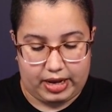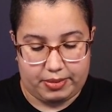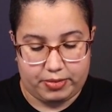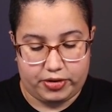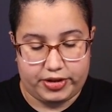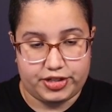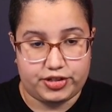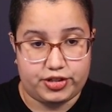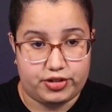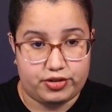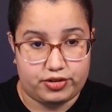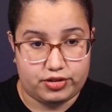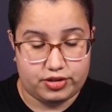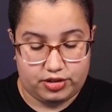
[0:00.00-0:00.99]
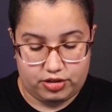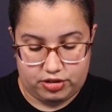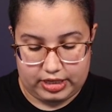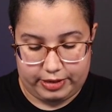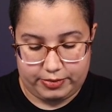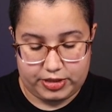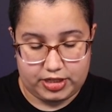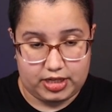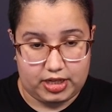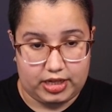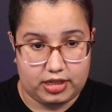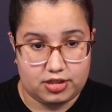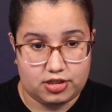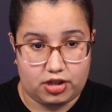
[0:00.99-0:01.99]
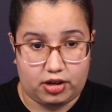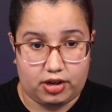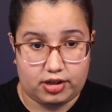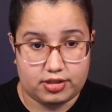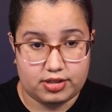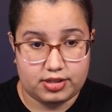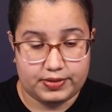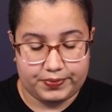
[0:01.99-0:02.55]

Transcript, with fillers: I'm going to use jwt.get